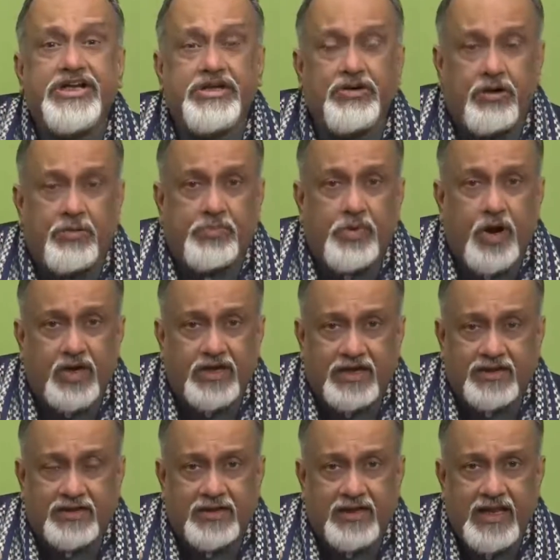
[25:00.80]
your
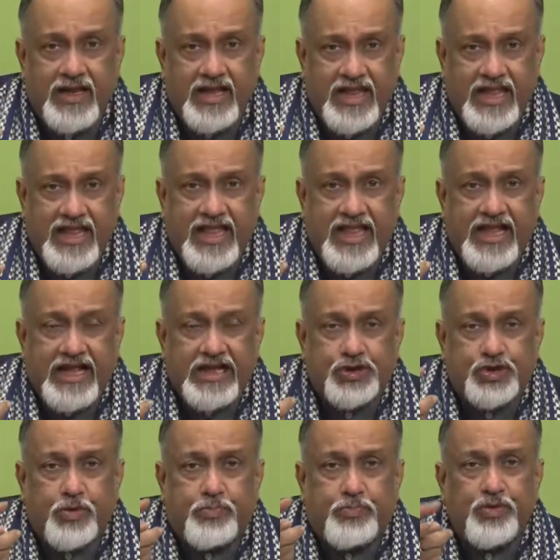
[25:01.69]
product.
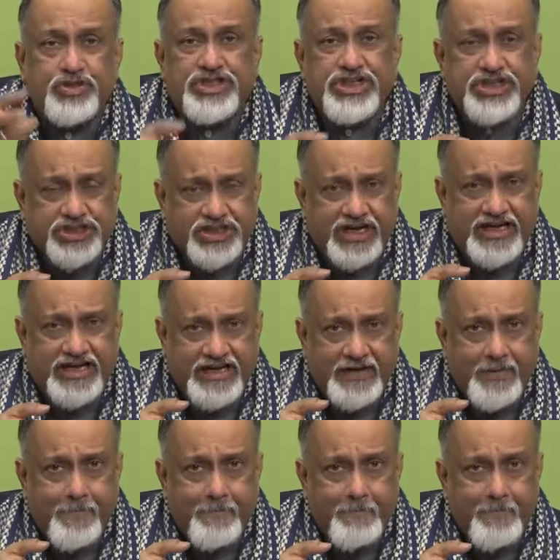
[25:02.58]
So,
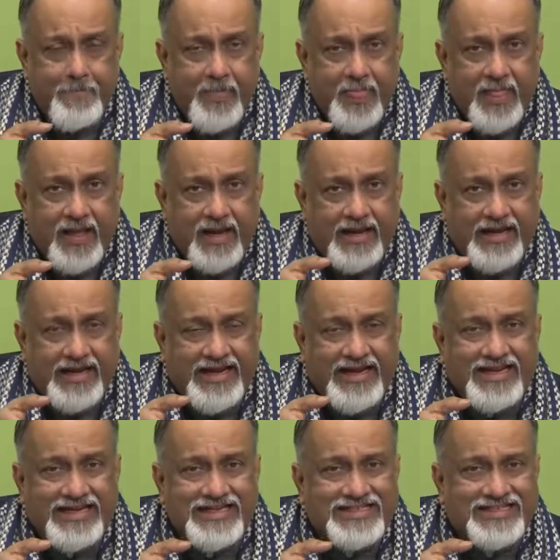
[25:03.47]
positioning
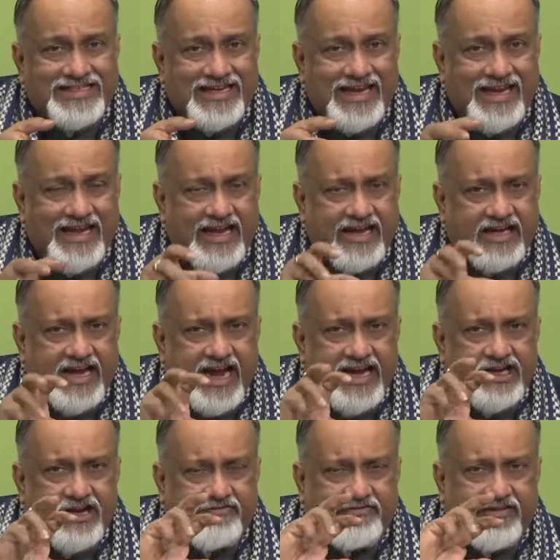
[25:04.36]
is a
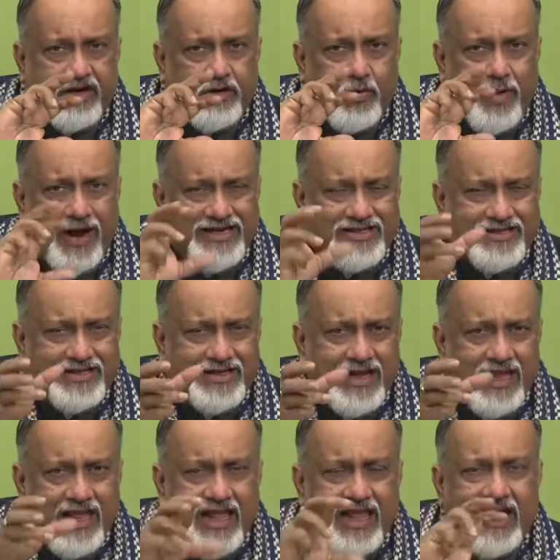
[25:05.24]
kind of a quite
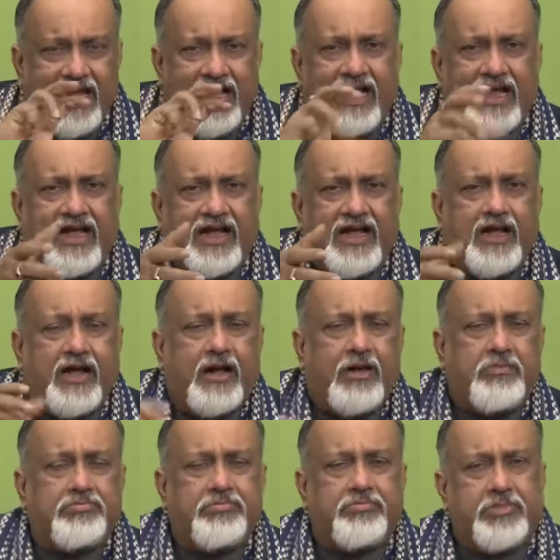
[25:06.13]

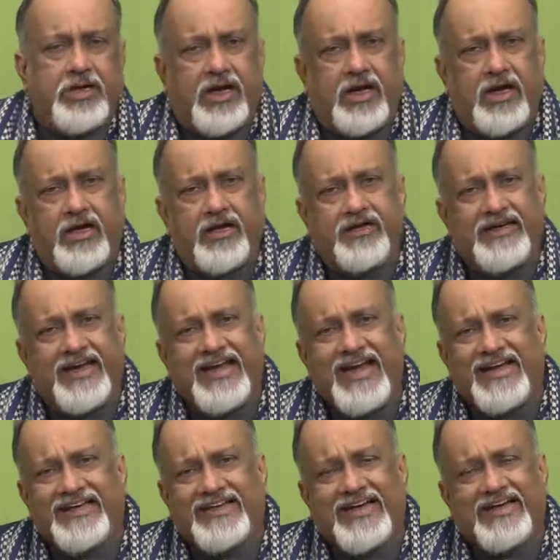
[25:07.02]

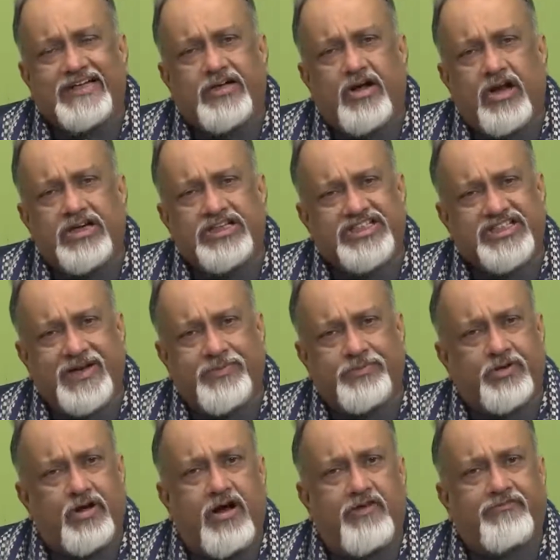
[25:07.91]
related
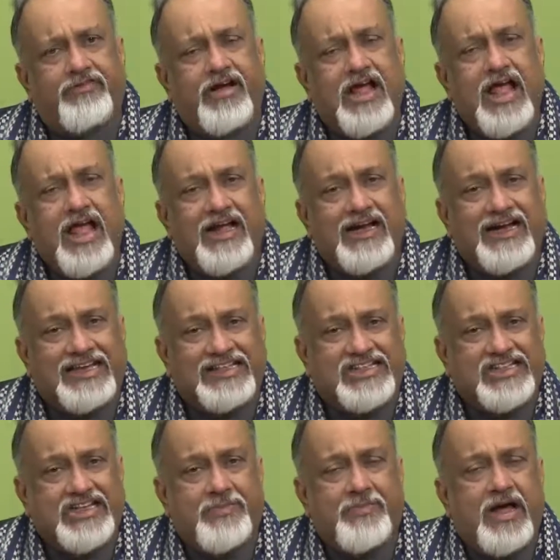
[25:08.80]
concept of
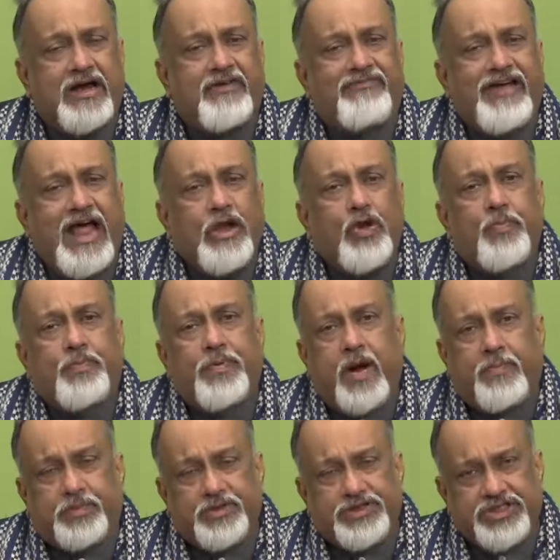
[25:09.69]
customer value
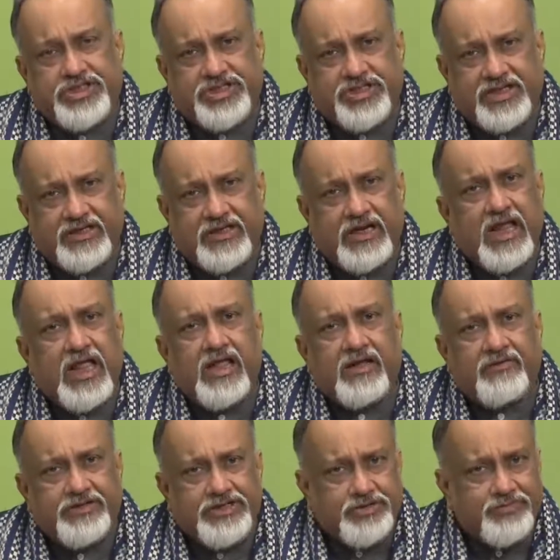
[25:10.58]
proposition,
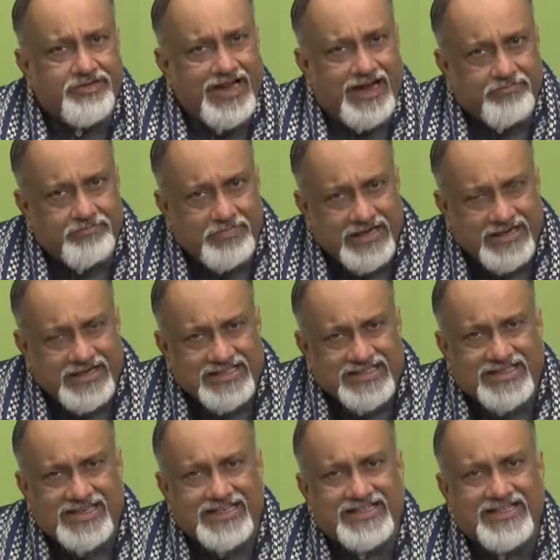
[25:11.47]
which we have been
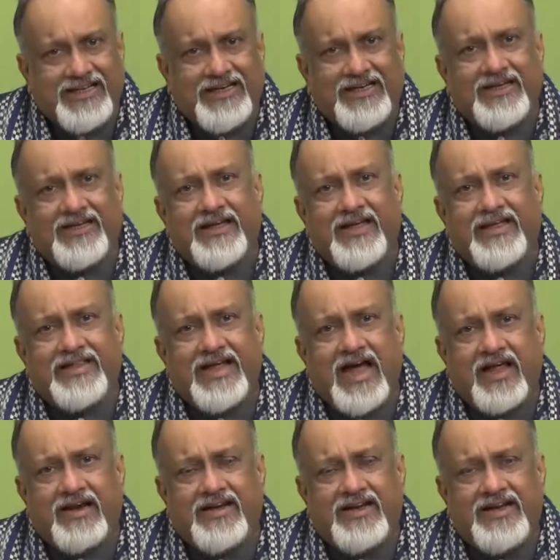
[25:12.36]
discussing in
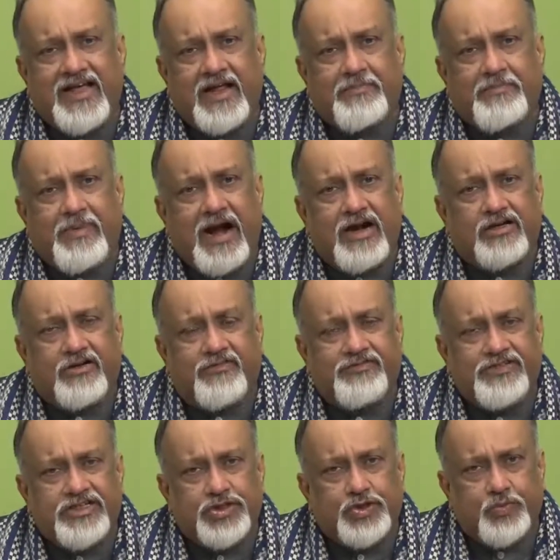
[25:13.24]
the earlier part
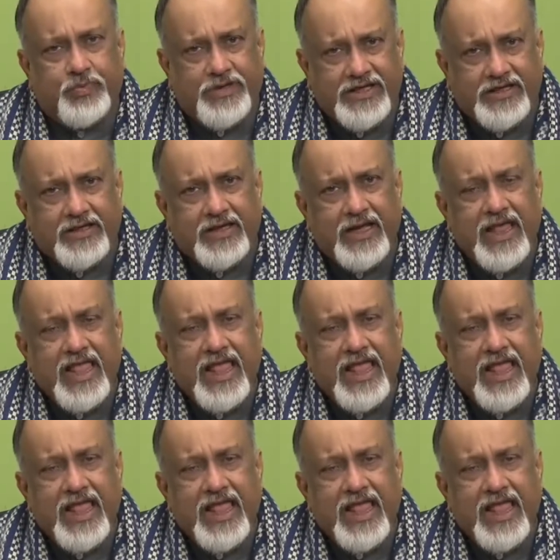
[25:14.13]
of this week.